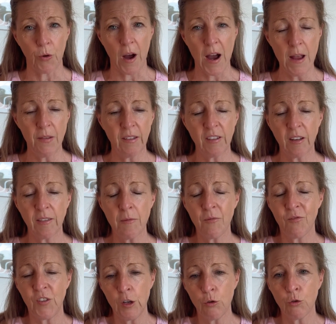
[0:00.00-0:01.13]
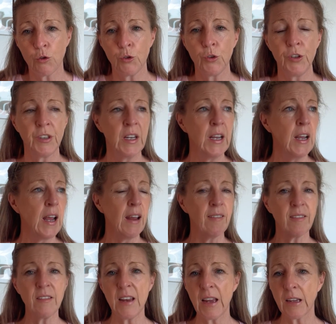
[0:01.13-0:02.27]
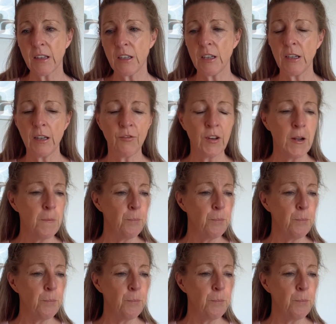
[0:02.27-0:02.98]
right? That doesn't feel good. It's negative.